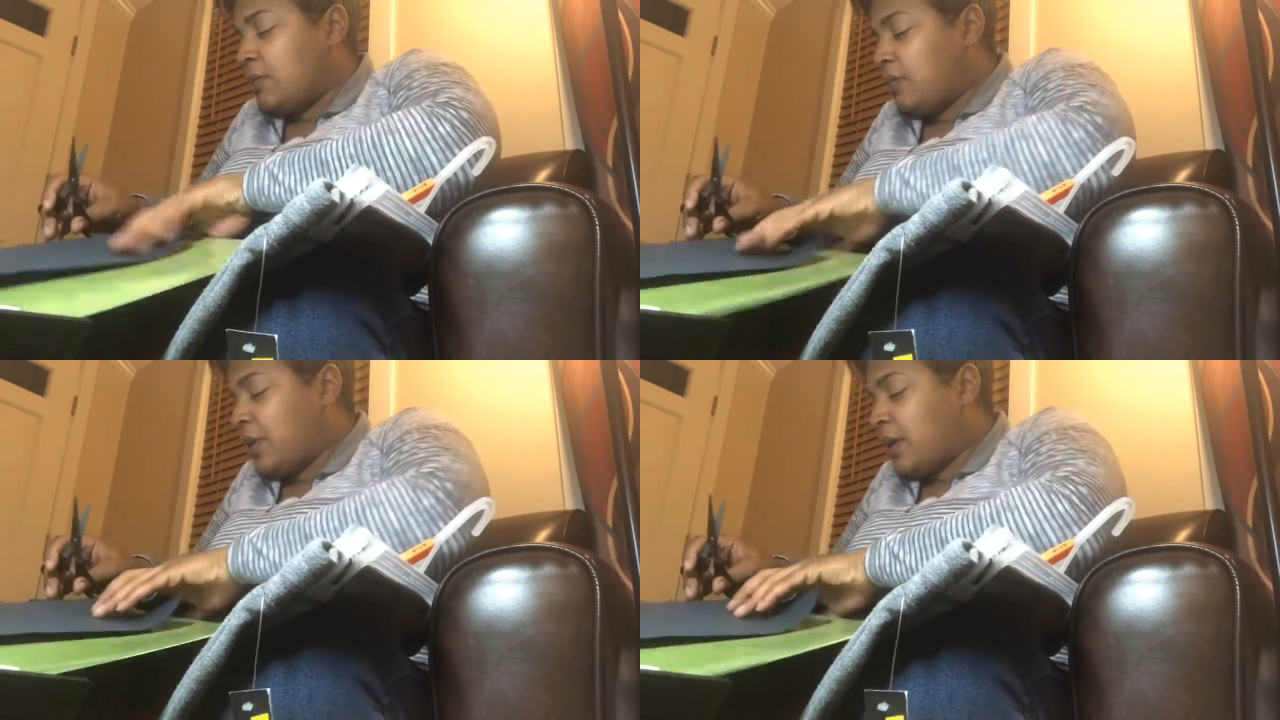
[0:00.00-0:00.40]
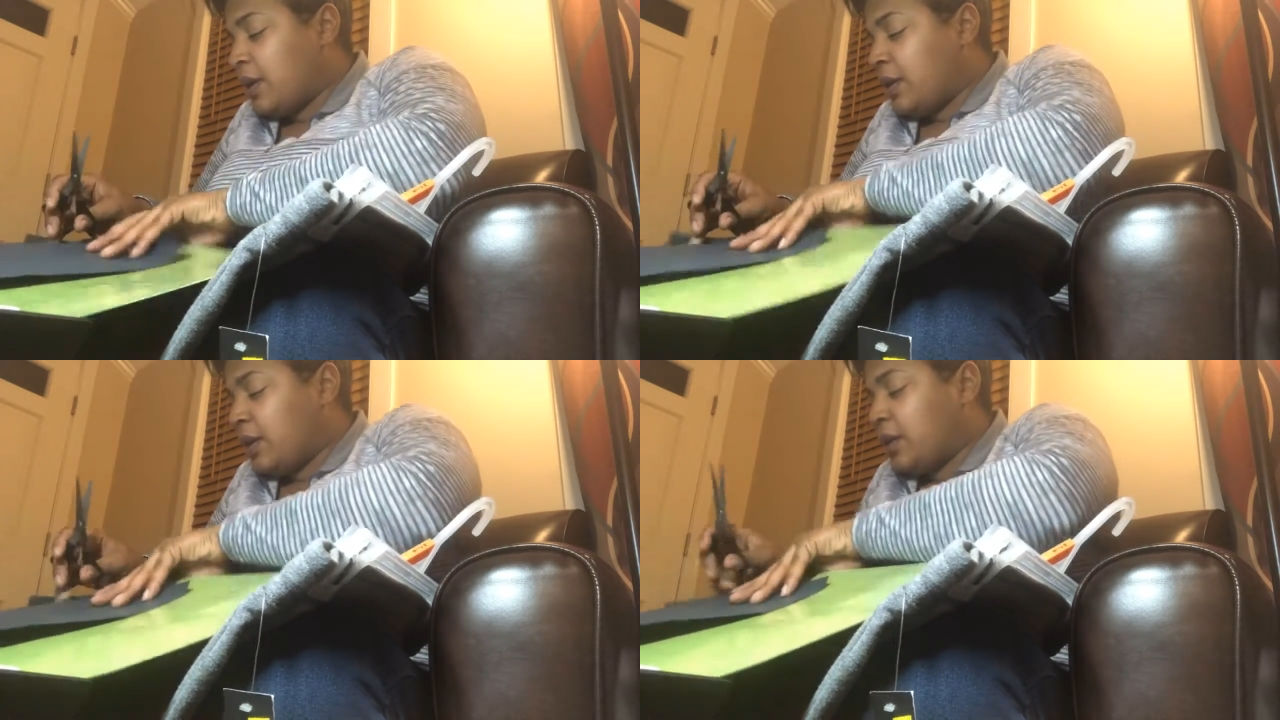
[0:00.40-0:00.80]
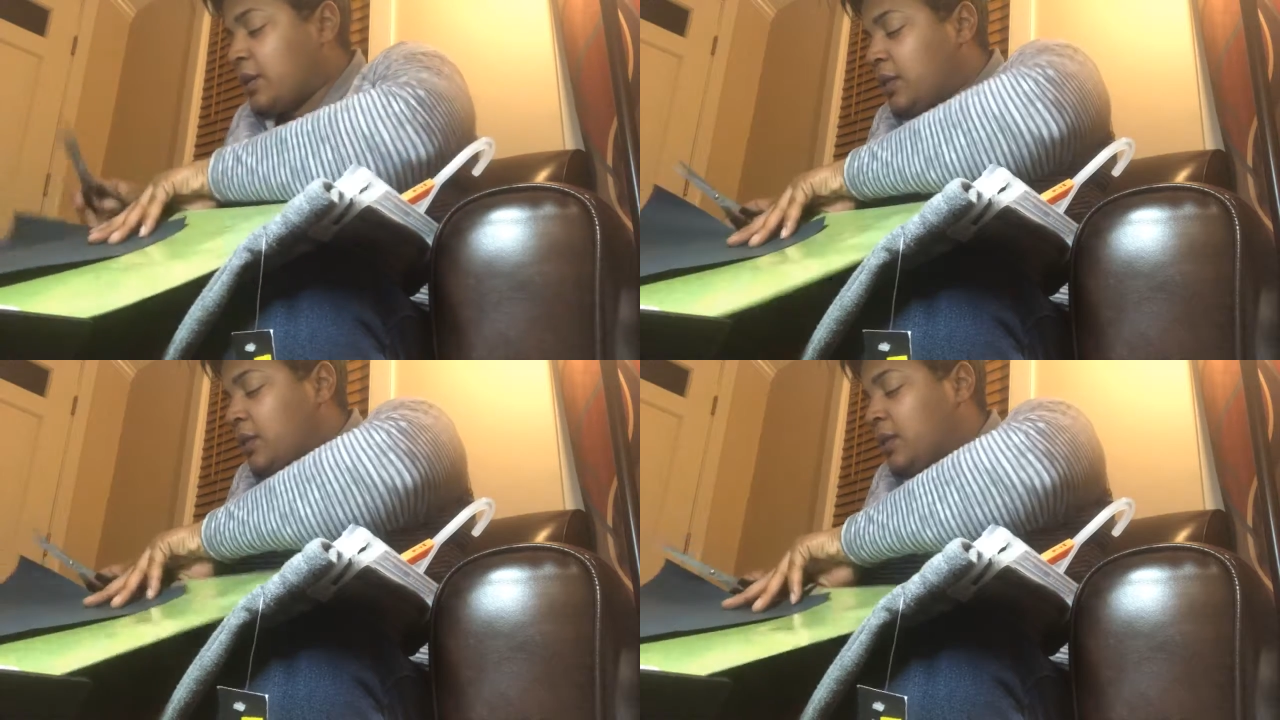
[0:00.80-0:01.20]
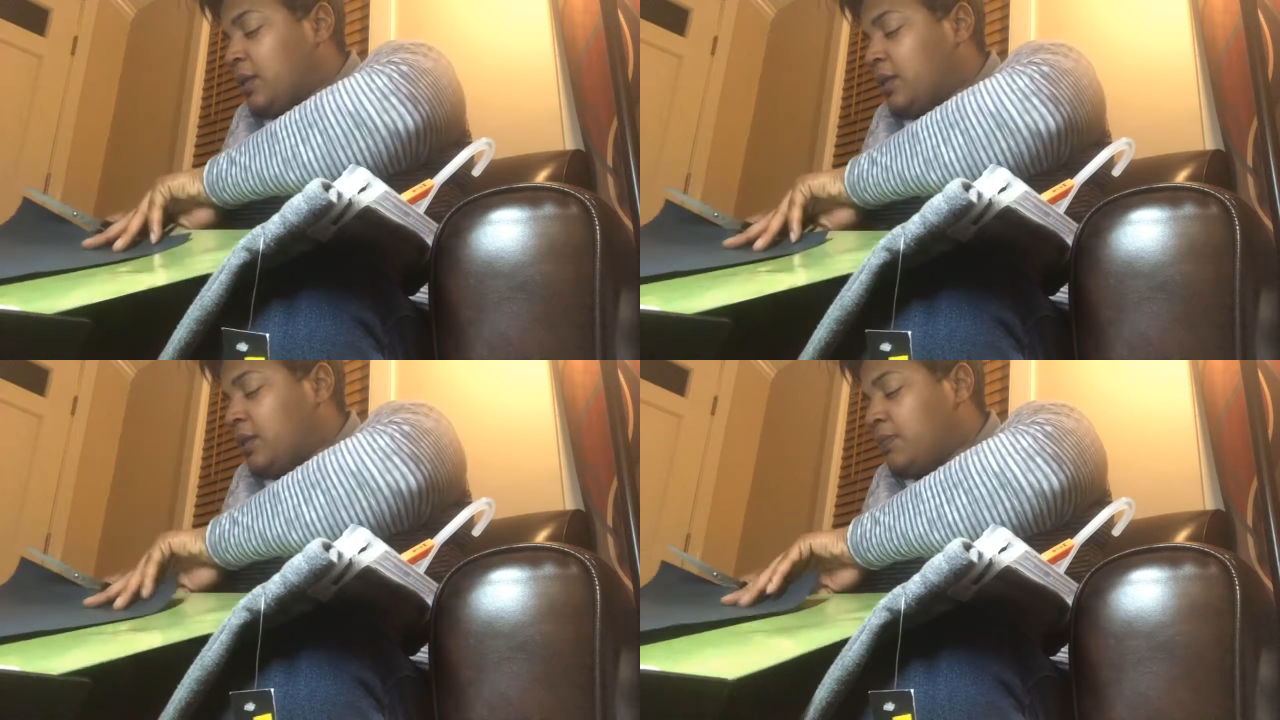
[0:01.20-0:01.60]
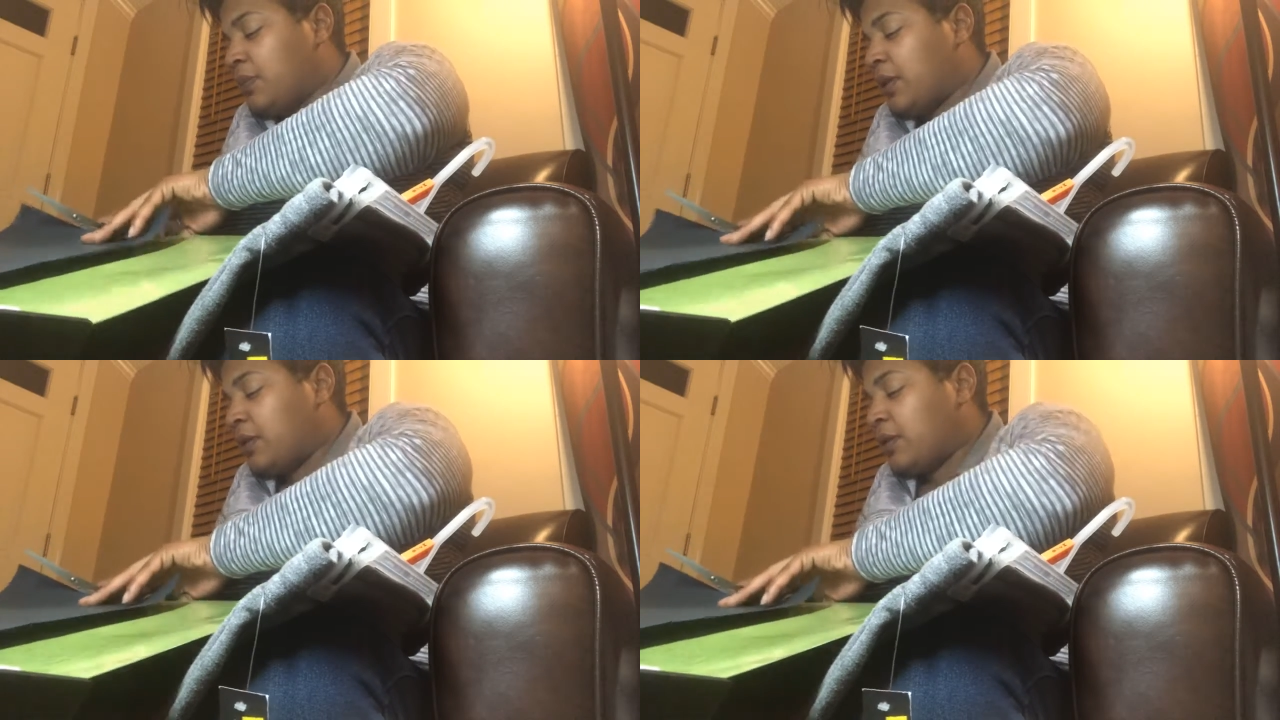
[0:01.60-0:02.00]
but it's
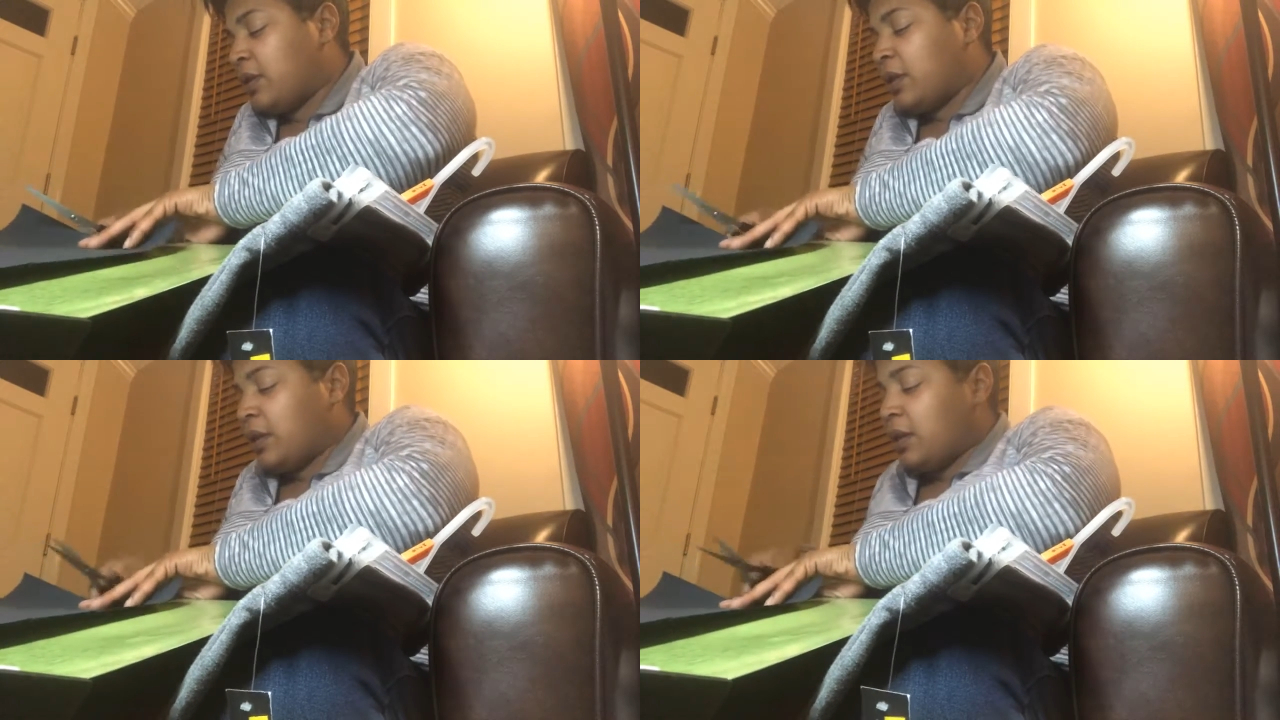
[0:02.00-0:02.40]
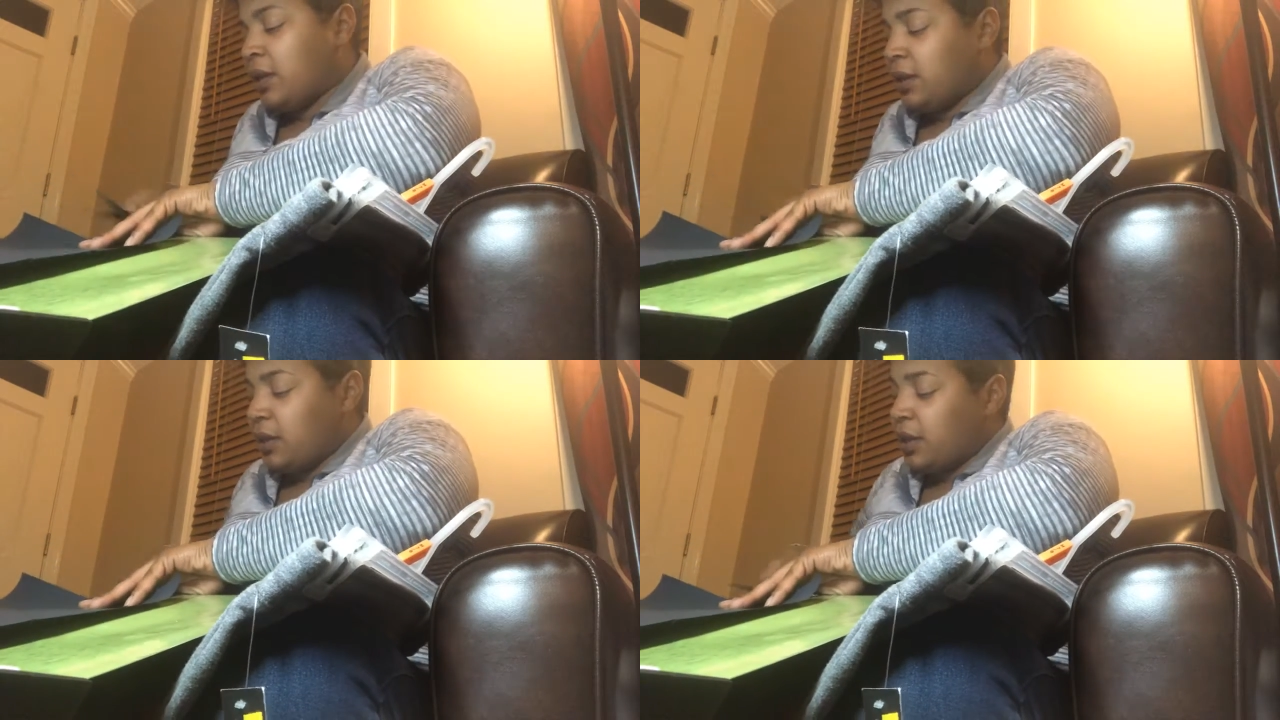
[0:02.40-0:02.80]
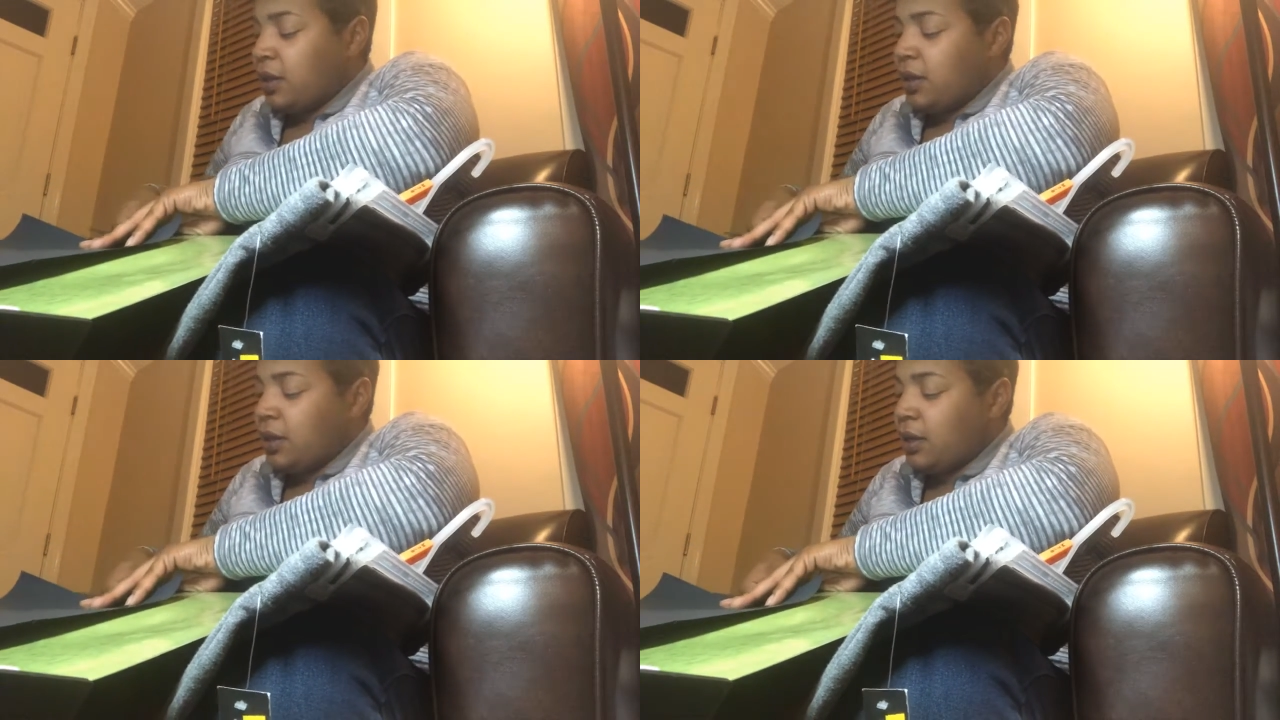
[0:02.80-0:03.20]
better than nothing